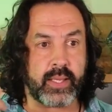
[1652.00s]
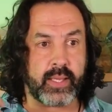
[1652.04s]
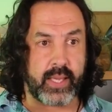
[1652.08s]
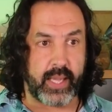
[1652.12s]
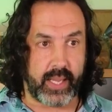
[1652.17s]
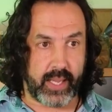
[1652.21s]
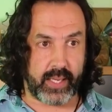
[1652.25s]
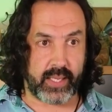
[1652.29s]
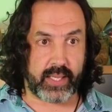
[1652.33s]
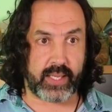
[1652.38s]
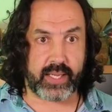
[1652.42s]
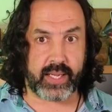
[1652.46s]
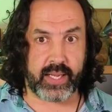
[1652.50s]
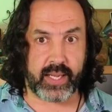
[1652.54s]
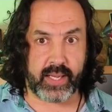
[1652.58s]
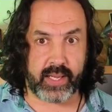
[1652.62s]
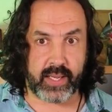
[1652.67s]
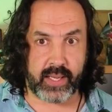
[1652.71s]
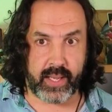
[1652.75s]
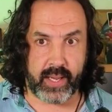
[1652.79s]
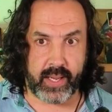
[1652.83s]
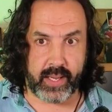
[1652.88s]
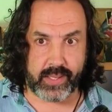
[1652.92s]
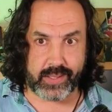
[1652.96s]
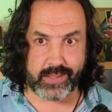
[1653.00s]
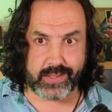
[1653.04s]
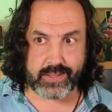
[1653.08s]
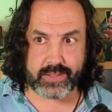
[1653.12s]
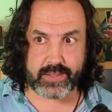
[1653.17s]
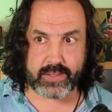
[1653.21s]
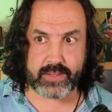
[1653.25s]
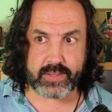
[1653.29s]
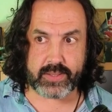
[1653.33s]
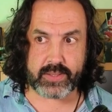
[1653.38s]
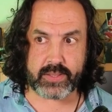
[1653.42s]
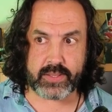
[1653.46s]
getting a
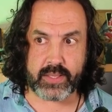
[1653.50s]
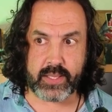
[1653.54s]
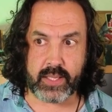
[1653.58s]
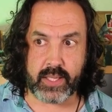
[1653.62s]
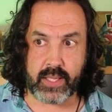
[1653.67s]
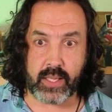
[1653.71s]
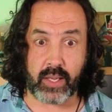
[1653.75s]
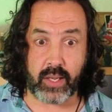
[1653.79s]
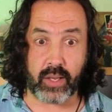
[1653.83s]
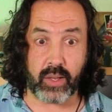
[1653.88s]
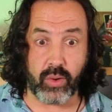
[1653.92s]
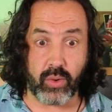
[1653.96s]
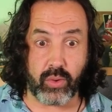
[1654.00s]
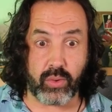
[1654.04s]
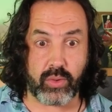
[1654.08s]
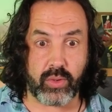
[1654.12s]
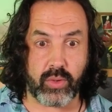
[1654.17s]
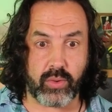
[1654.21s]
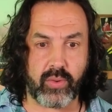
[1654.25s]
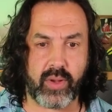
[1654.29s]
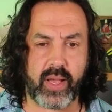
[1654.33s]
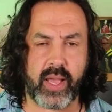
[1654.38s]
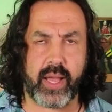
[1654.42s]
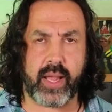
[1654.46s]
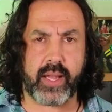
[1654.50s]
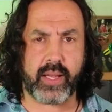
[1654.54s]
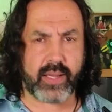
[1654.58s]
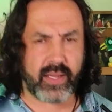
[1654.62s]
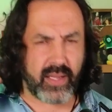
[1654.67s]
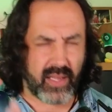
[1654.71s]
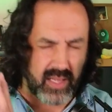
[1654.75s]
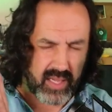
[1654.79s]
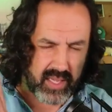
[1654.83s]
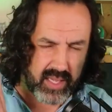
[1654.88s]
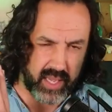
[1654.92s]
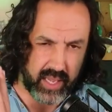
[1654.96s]
nice logo.
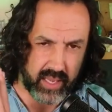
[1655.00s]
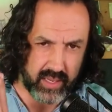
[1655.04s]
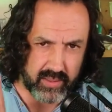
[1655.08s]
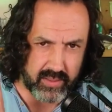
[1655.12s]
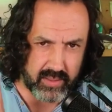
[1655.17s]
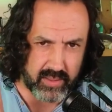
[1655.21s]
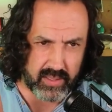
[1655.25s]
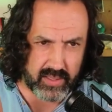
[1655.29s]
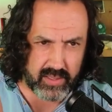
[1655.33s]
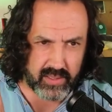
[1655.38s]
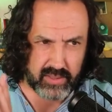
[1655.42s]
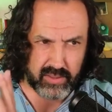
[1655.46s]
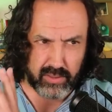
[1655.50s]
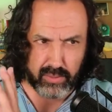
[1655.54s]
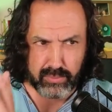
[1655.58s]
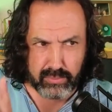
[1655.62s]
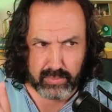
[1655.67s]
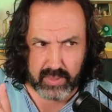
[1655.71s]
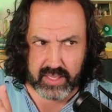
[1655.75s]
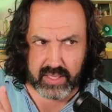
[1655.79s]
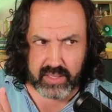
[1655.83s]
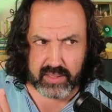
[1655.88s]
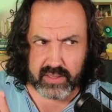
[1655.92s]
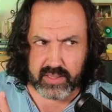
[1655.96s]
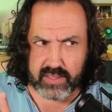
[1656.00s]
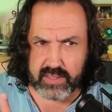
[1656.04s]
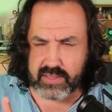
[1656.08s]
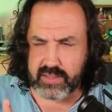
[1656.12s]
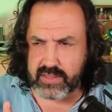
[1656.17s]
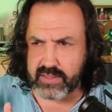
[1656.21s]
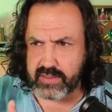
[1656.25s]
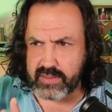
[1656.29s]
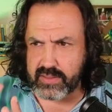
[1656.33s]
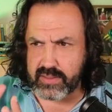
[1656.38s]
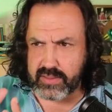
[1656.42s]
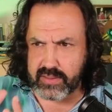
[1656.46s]
And again, don't make
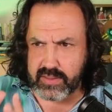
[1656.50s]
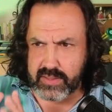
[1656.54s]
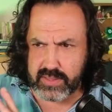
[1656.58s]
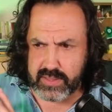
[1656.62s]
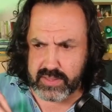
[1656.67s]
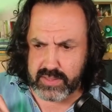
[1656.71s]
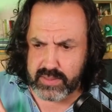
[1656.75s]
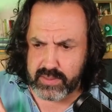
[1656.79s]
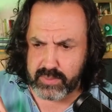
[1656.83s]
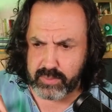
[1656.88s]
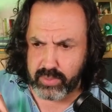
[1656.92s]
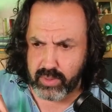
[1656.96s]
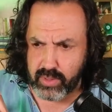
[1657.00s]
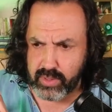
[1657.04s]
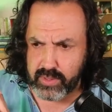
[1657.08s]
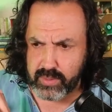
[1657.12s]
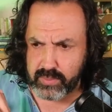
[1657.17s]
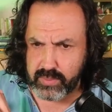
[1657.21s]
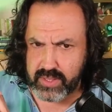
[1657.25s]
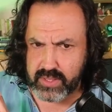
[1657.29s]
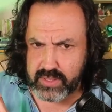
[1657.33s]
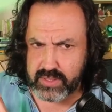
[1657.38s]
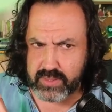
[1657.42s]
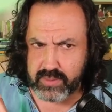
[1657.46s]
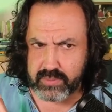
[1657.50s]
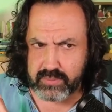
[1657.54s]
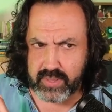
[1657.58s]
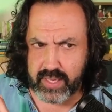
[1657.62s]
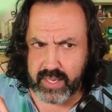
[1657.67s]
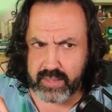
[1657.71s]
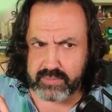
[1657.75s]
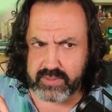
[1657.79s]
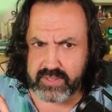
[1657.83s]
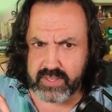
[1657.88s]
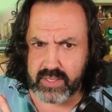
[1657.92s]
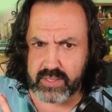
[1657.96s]
this is important because
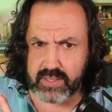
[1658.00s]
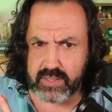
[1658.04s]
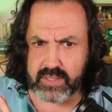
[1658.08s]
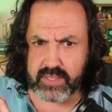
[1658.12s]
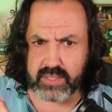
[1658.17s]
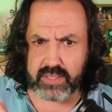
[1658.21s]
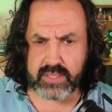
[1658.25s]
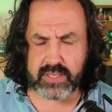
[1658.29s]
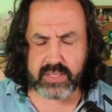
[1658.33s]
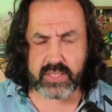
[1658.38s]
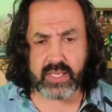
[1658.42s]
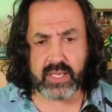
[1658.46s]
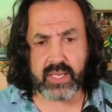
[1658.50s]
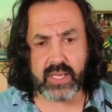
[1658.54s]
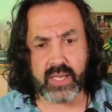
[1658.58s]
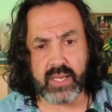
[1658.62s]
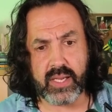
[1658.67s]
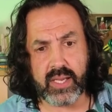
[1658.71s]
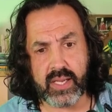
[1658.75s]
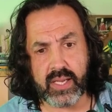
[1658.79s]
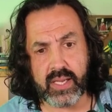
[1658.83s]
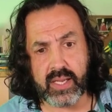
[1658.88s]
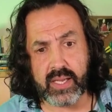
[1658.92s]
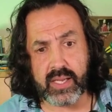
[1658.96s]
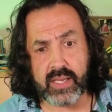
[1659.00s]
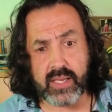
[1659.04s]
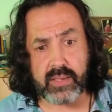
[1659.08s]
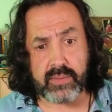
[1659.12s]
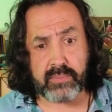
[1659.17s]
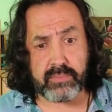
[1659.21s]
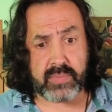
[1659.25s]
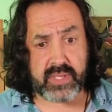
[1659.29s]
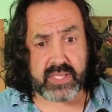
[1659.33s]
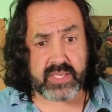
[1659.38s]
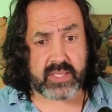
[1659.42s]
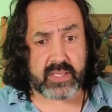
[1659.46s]
sometimes there's this
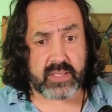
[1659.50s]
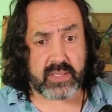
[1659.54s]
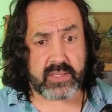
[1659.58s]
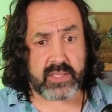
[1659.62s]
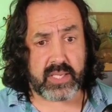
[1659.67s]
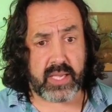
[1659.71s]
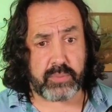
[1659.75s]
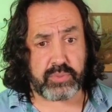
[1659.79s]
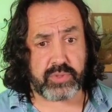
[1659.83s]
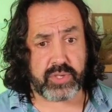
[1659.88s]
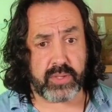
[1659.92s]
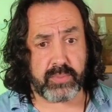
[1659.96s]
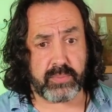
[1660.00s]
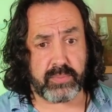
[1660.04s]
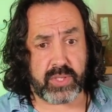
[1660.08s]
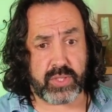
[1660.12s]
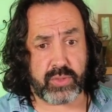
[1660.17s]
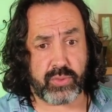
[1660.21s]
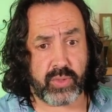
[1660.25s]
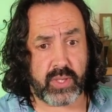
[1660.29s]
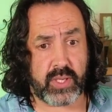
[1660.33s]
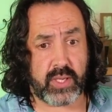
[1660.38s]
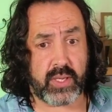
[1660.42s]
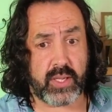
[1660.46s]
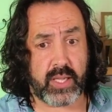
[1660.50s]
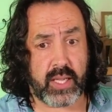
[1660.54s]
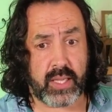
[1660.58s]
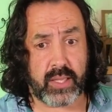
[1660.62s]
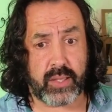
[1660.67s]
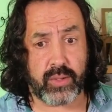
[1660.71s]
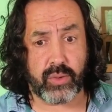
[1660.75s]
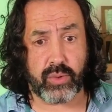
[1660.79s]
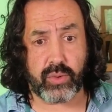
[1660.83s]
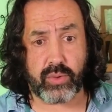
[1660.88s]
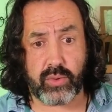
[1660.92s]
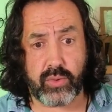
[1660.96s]
misconception between a
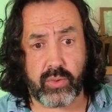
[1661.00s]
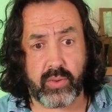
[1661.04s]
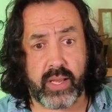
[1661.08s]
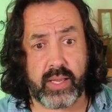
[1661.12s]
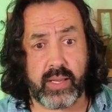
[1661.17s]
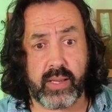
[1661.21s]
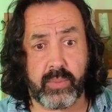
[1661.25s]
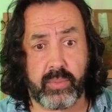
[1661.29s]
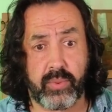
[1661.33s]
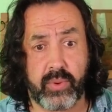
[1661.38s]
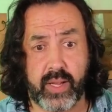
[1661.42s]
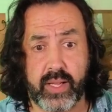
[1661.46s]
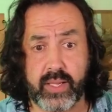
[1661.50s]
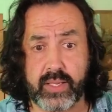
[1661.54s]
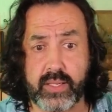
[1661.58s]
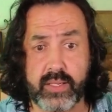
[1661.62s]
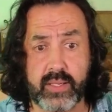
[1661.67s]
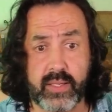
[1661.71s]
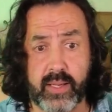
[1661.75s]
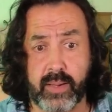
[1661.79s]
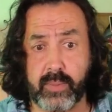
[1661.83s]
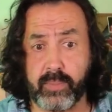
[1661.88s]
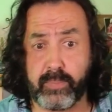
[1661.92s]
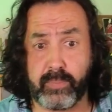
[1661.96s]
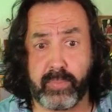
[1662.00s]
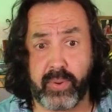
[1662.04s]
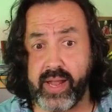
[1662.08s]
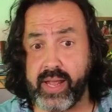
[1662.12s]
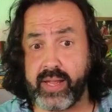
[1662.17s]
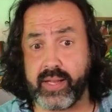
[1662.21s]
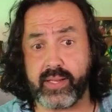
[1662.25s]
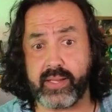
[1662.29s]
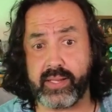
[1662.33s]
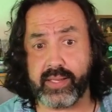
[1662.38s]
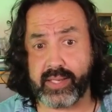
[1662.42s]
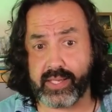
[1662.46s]
logo and a brand. A
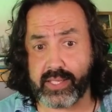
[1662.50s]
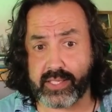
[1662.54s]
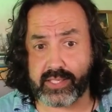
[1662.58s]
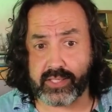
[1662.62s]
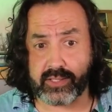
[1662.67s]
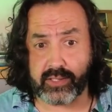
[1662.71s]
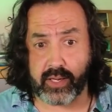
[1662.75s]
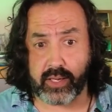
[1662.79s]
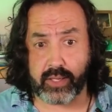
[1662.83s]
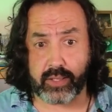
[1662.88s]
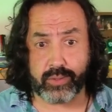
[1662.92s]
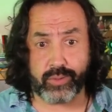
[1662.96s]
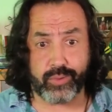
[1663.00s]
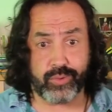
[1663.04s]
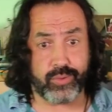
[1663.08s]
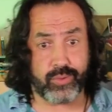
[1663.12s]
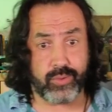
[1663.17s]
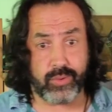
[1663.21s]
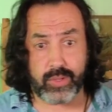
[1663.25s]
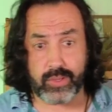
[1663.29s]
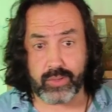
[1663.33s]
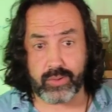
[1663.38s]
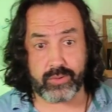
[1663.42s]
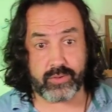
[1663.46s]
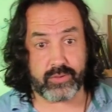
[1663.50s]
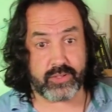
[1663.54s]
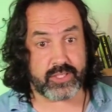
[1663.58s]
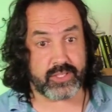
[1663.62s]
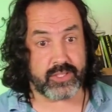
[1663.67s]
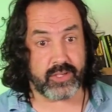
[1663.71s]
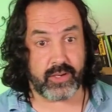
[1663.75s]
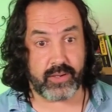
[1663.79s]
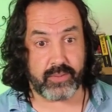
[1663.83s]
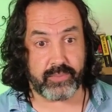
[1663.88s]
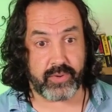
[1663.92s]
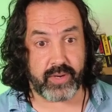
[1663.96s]
brand, it's not a logo. A logo,
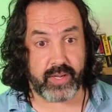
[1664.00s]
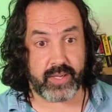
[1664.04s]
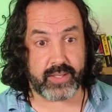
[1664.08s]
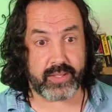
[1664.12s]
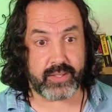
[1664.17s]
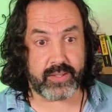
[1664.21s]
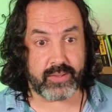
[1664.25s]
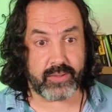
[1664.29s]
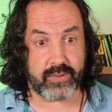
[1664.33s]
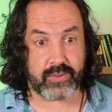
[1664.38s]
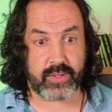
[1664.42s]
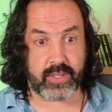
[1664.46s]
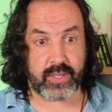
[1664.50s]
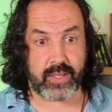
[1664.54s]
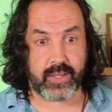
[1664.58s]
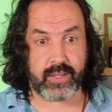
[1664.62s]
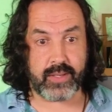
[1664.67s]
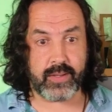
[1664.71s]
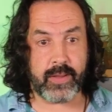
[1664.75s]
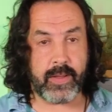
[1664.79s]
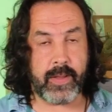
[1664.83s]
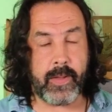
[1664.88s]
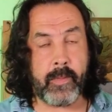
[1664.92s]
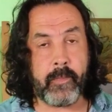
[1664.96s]
it's not a brand. Okay.